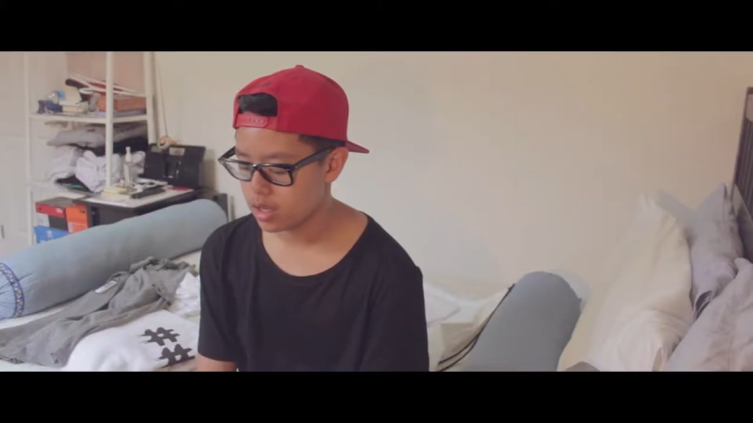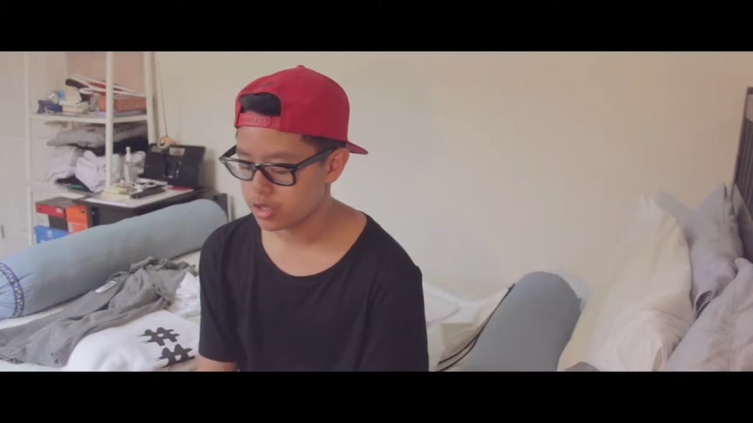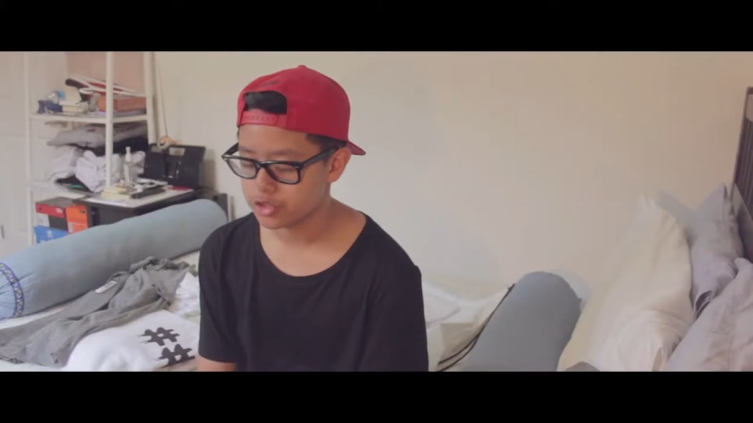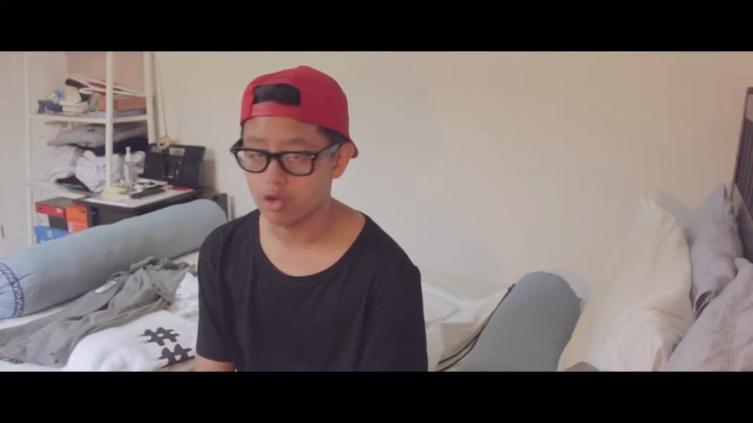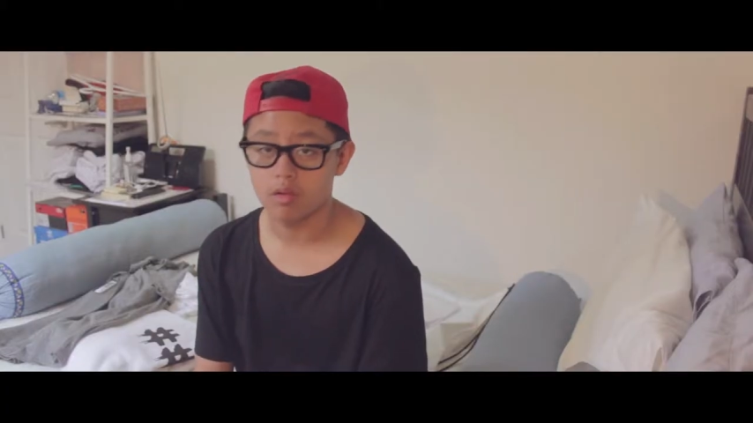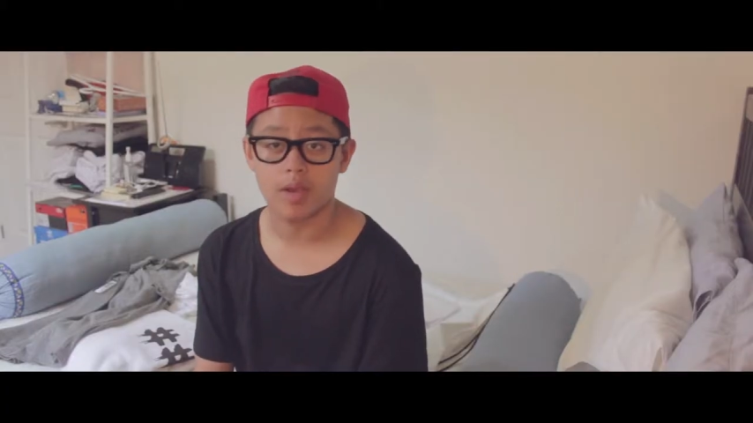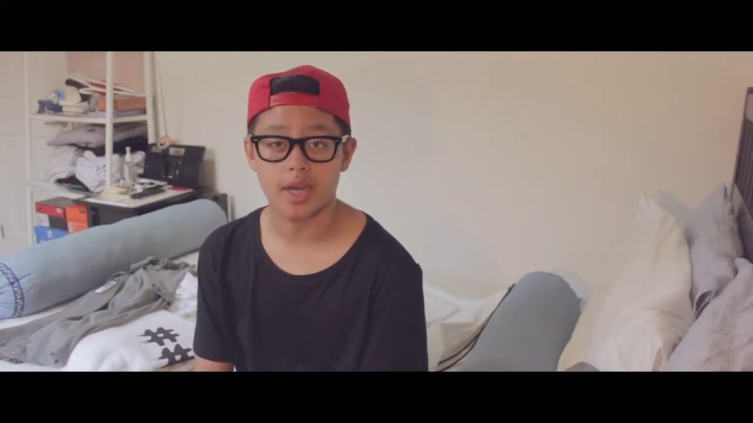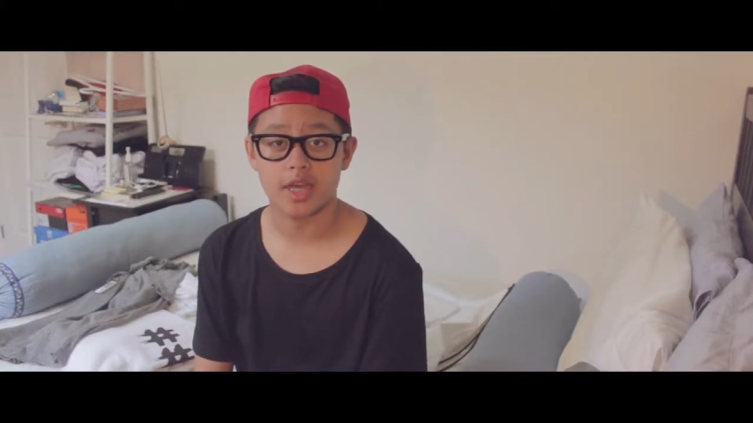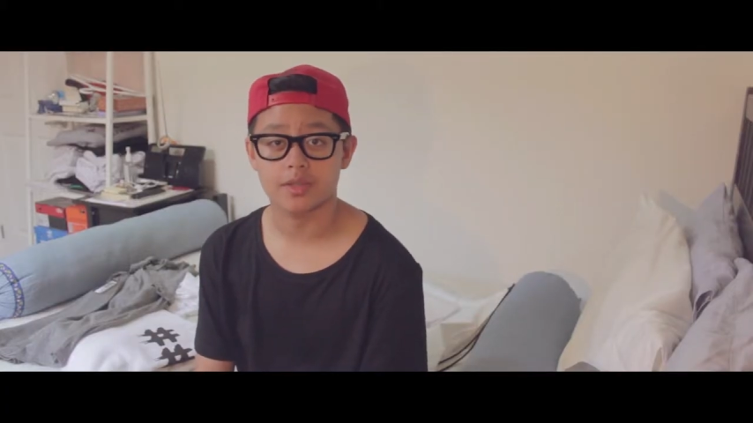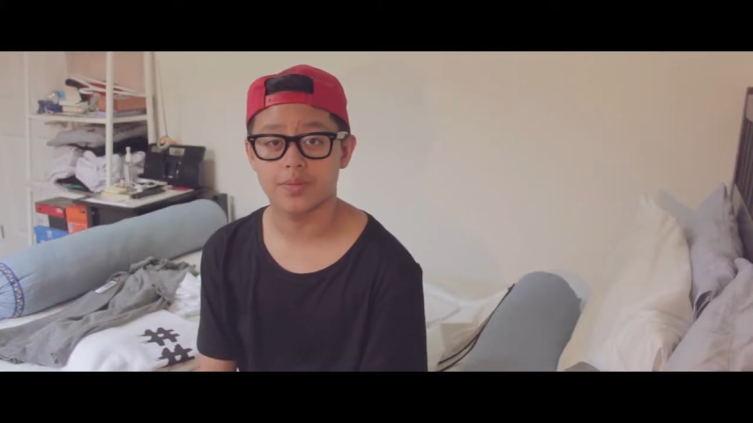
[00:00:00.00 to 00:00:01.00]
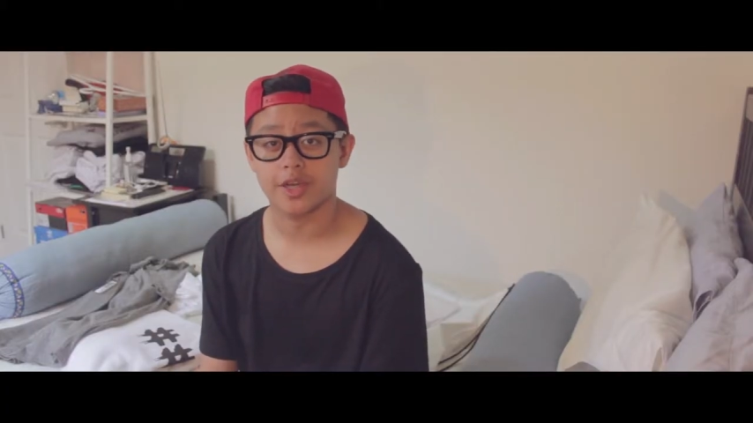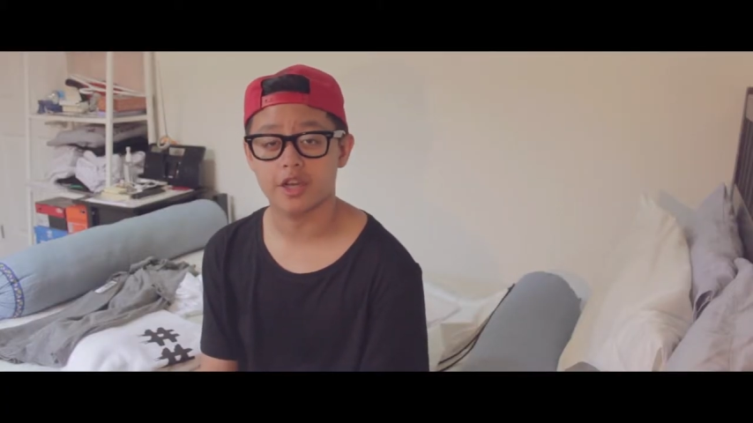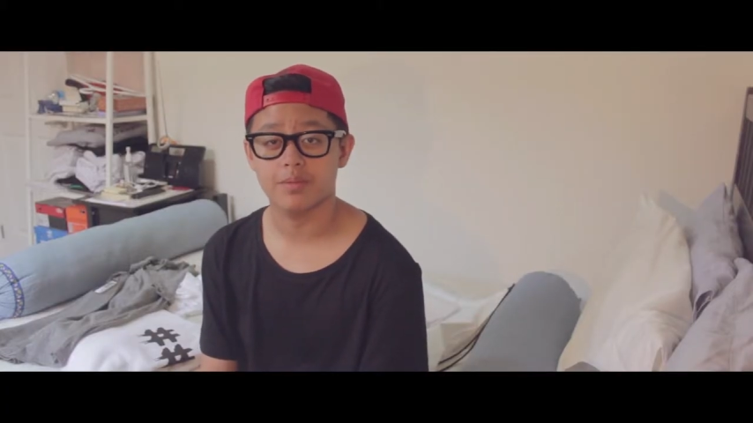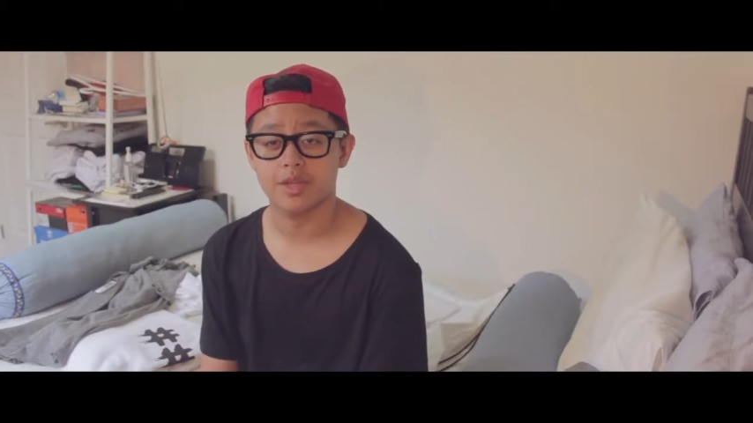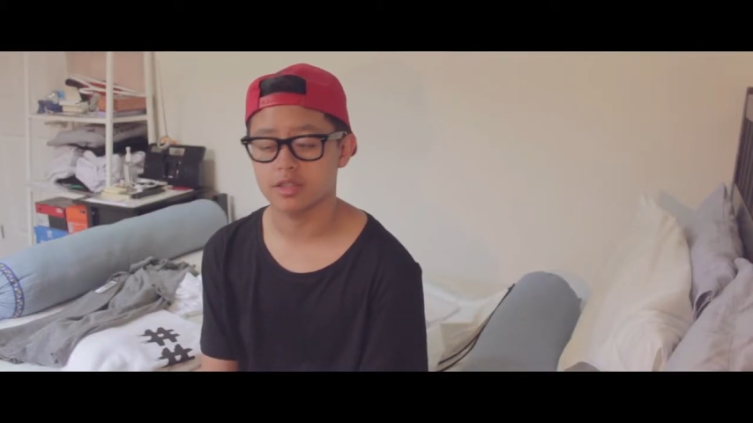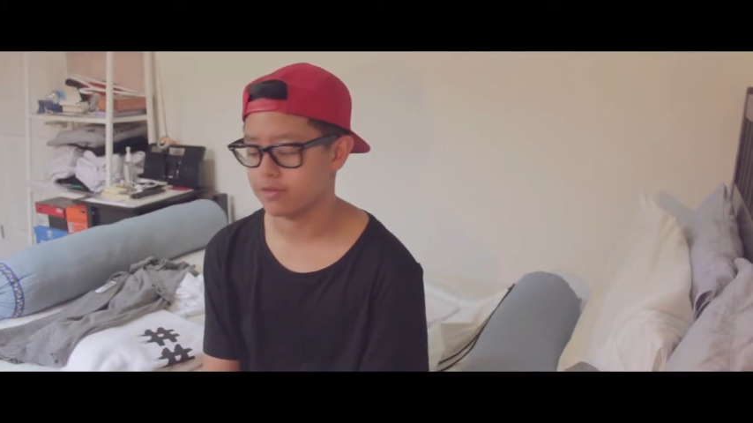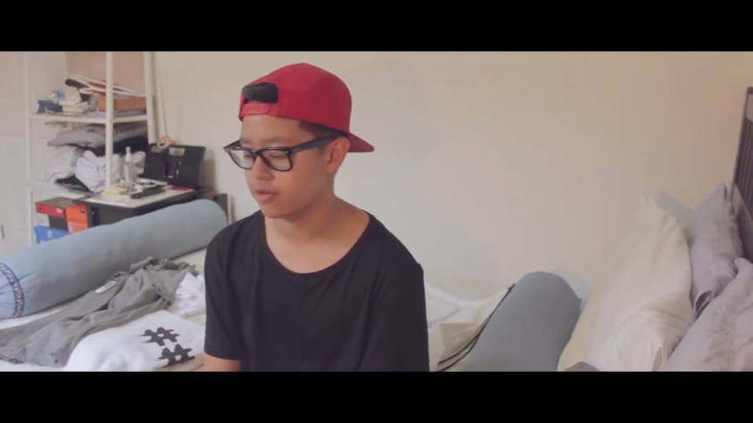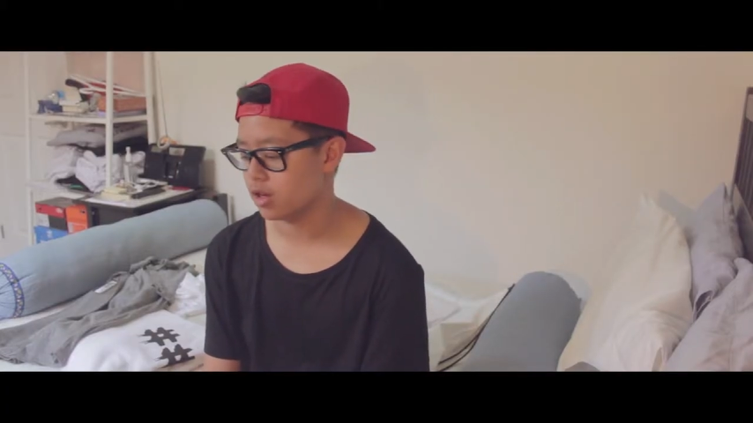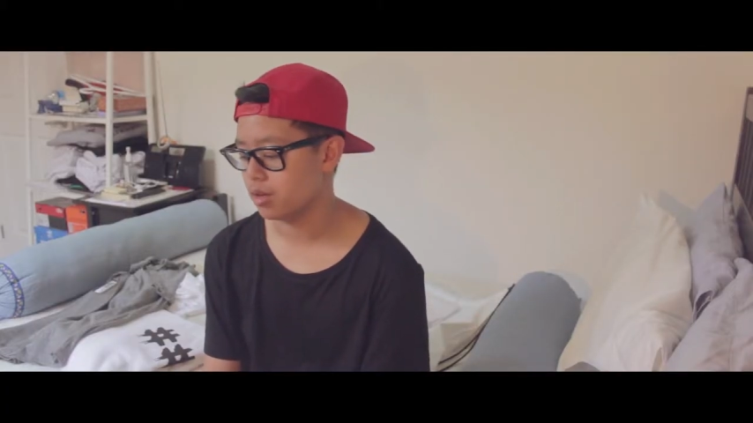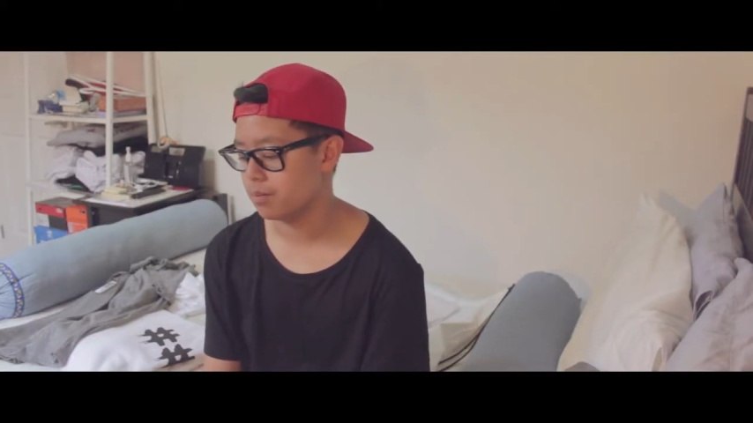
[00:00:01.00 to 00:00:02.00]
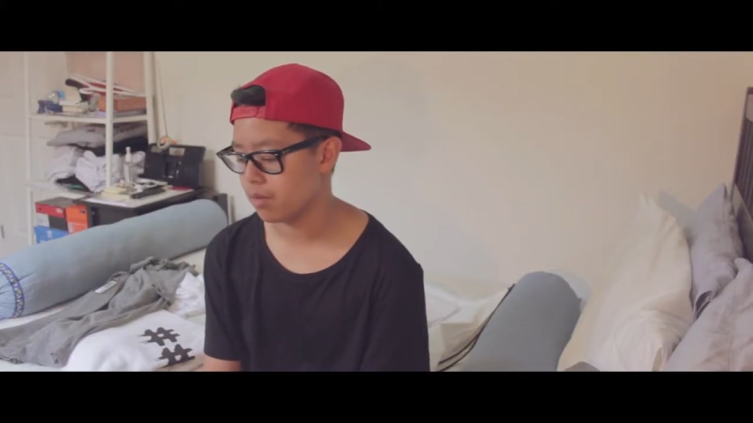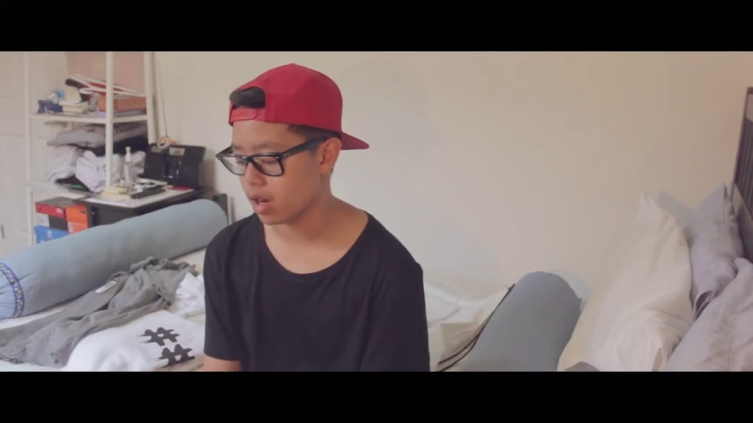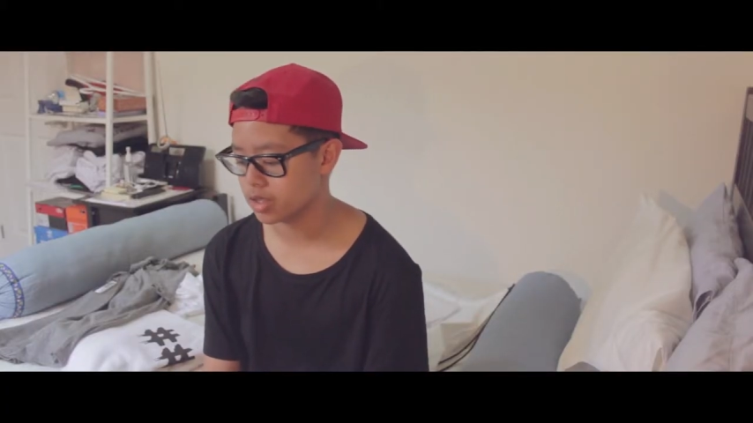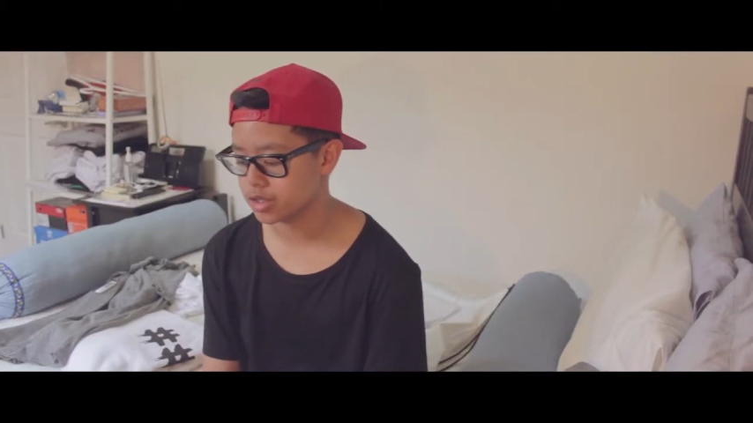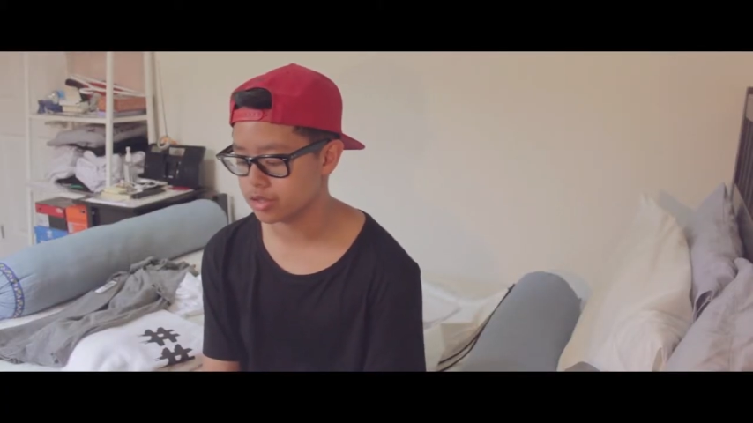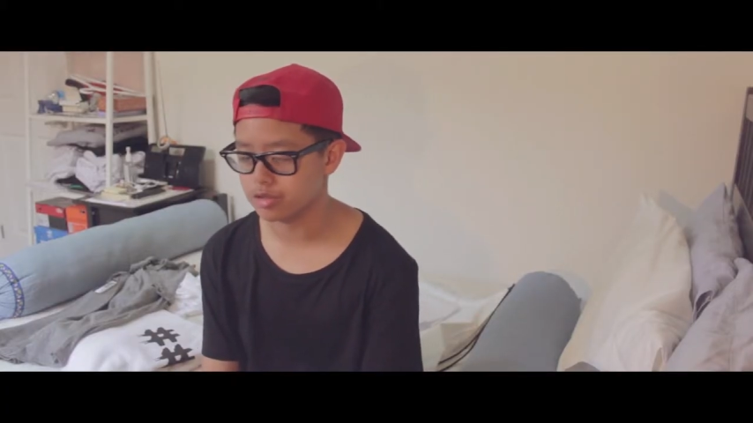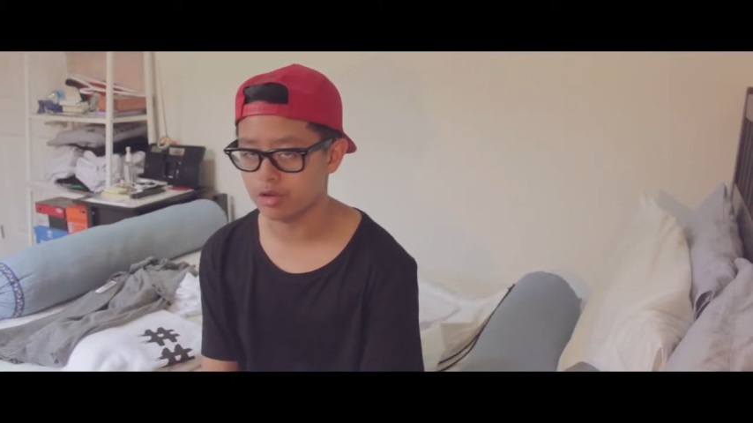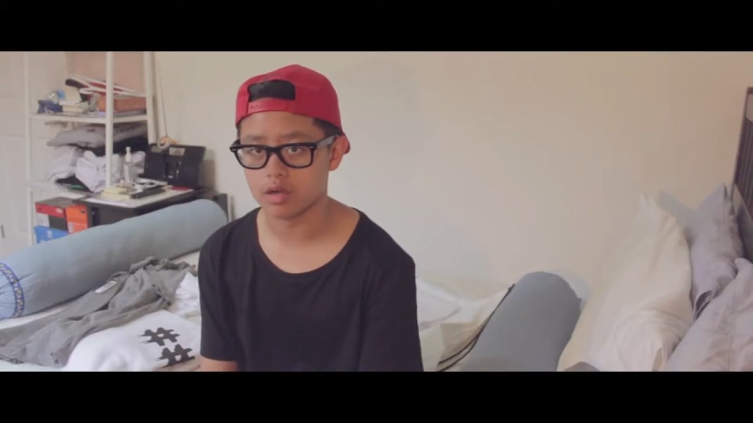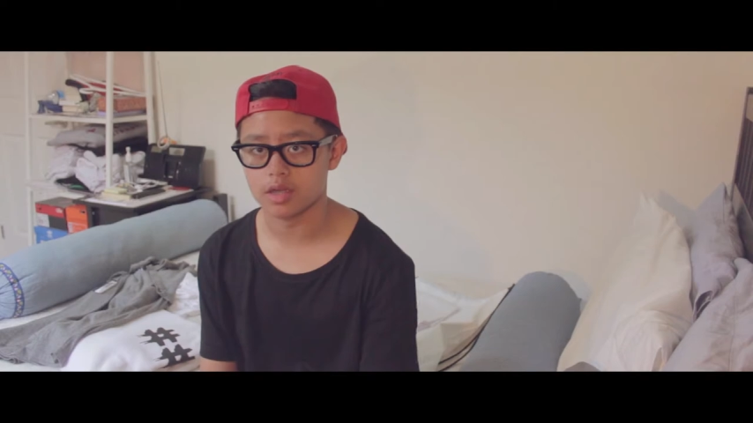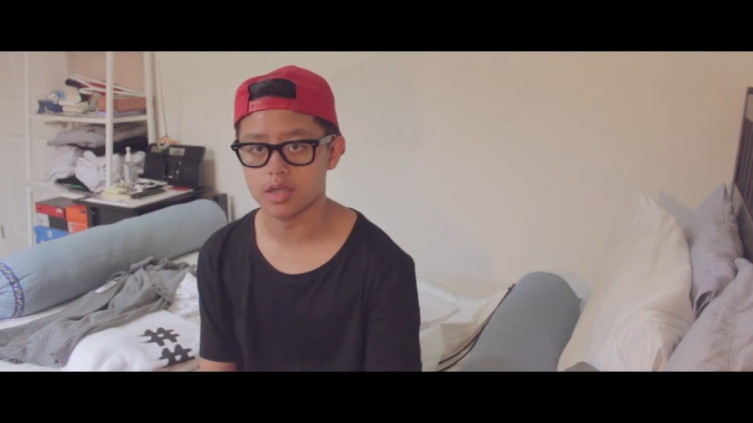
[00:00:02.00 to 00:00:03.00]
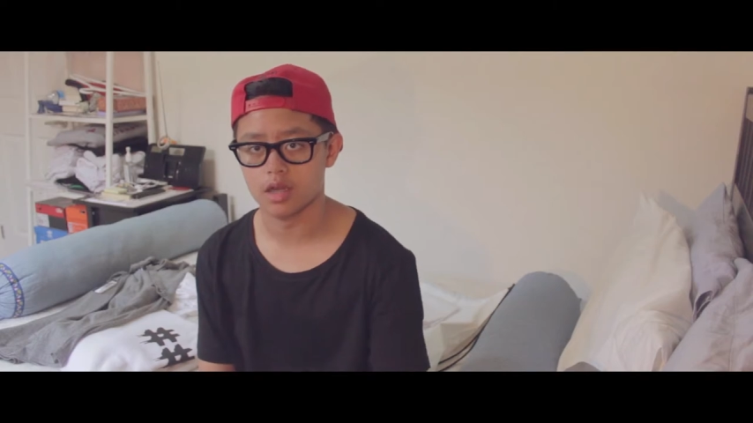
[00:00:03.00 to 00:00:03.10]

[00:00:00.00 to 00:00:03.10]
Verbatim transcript: So my next pickup is from Barney's New York.